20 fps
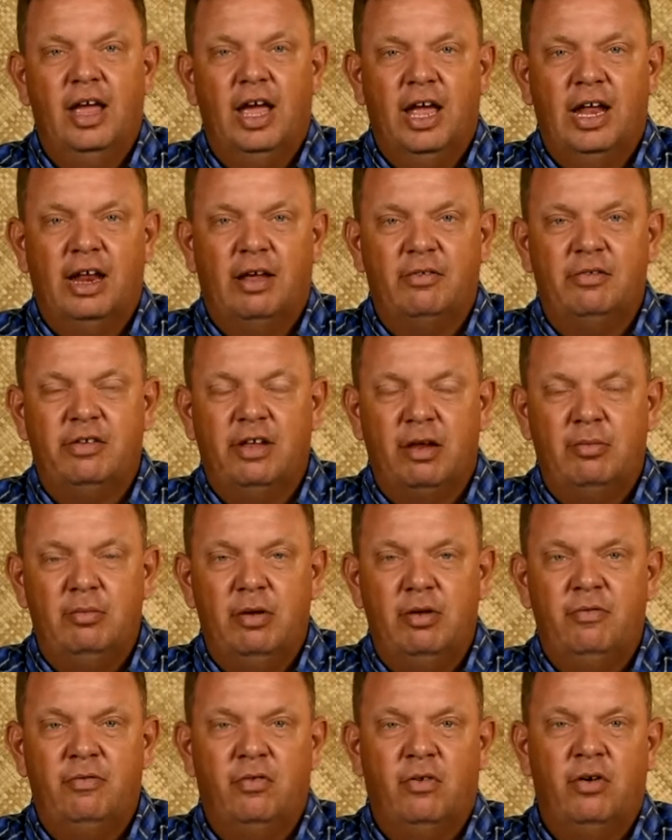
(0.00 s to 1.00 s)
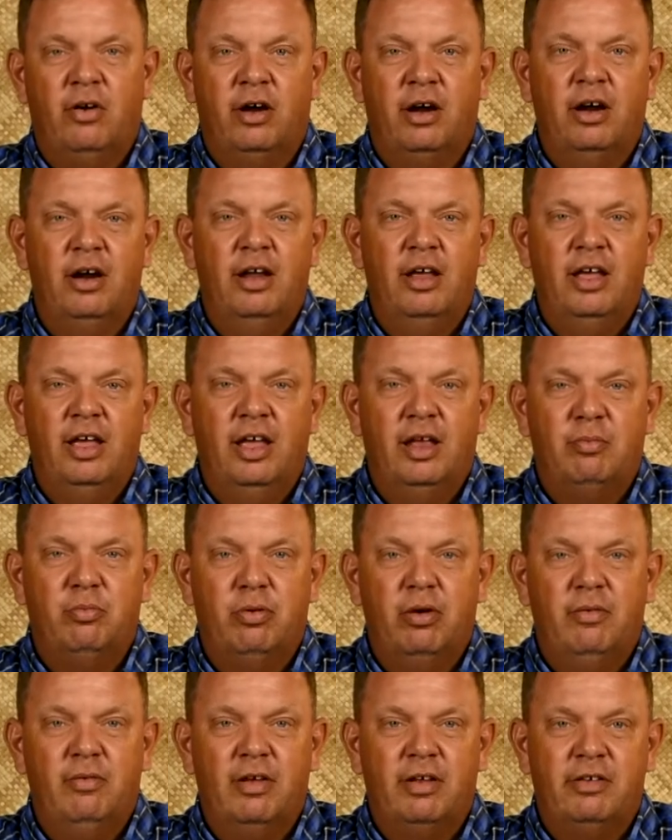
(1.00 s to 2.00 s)
And I've said before in
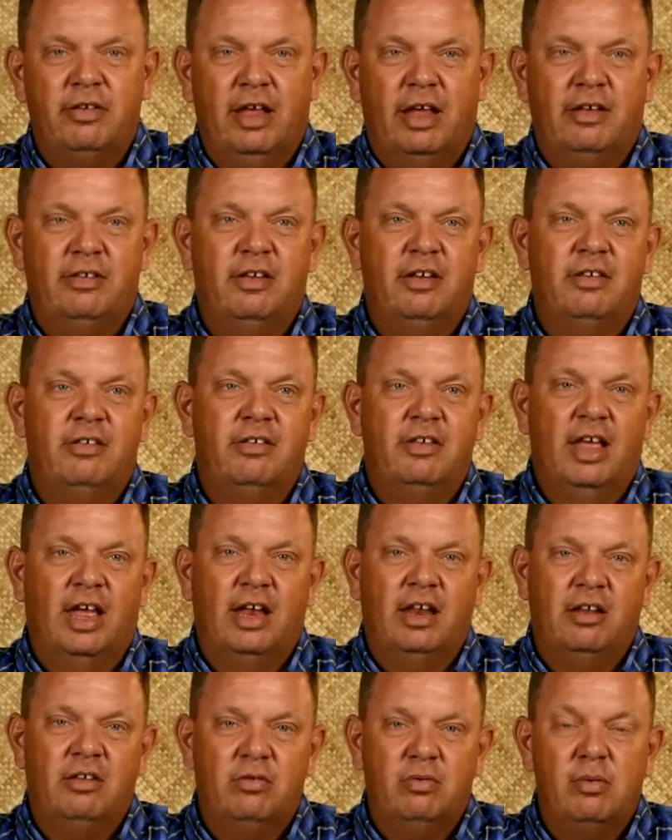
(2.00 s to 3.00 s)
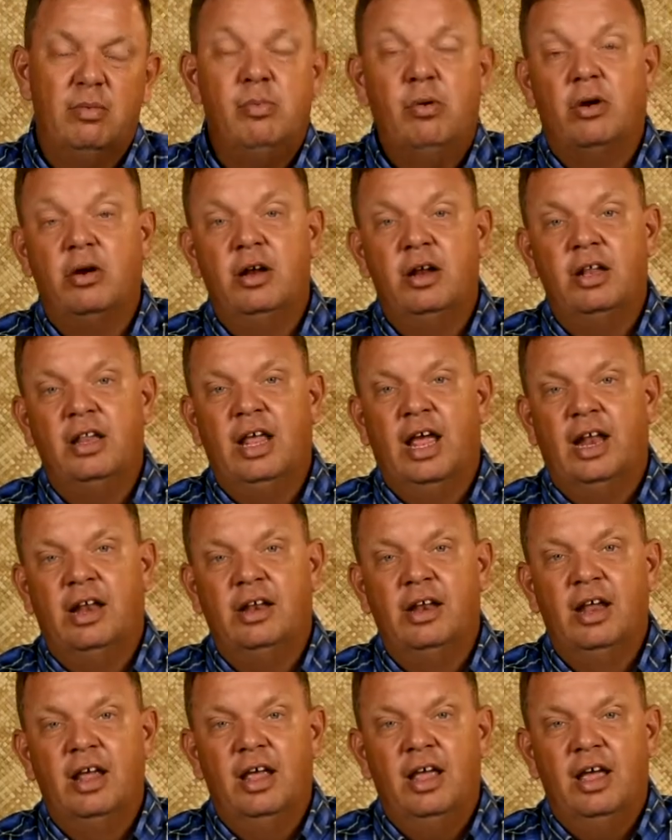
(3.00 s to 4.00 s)
previous lessons that it's reported
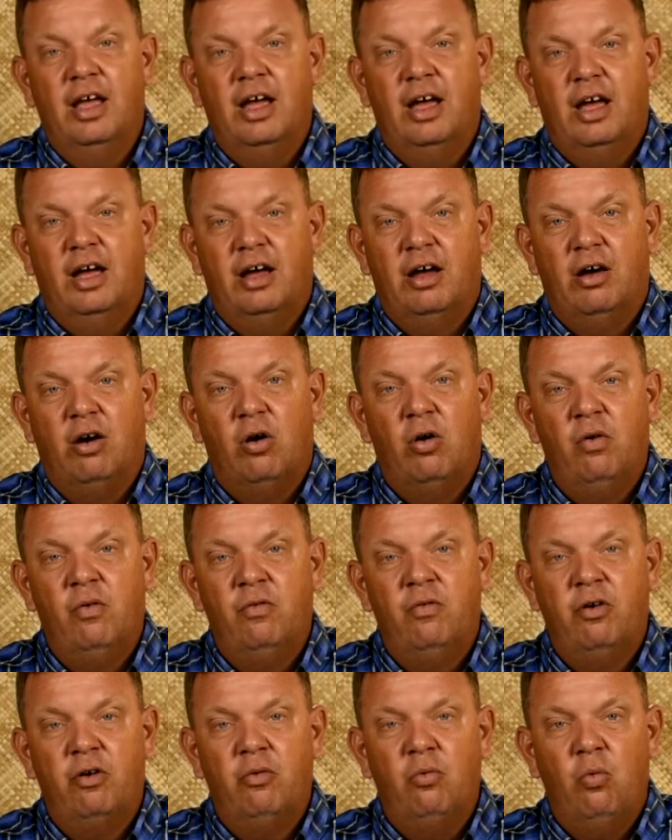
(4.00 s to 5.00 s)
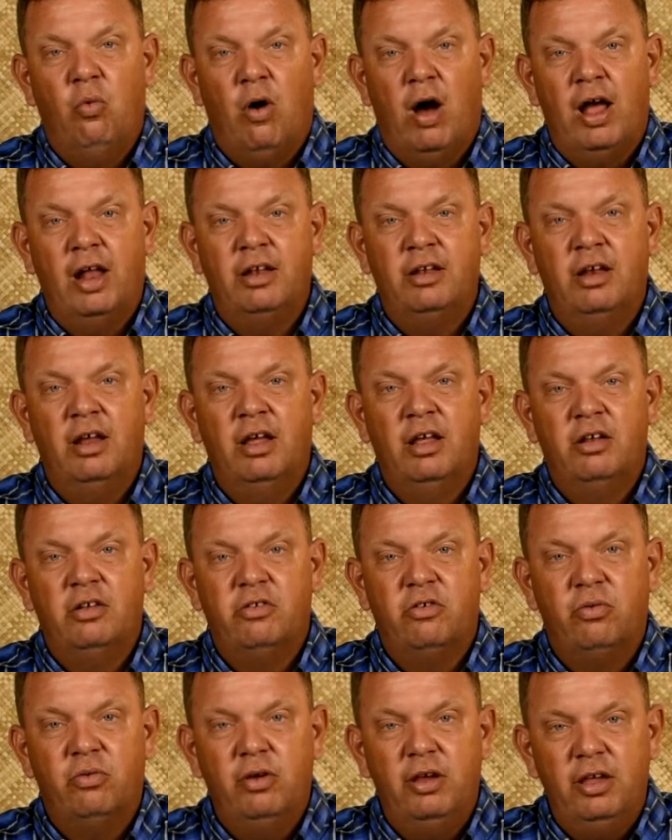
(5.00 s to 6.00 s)
that over $1
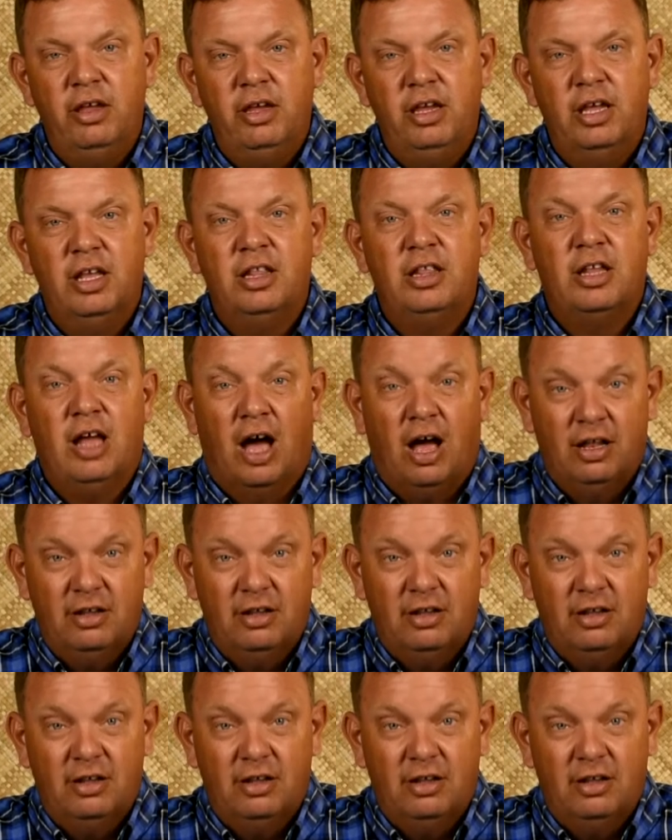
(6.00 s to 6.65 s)
trillion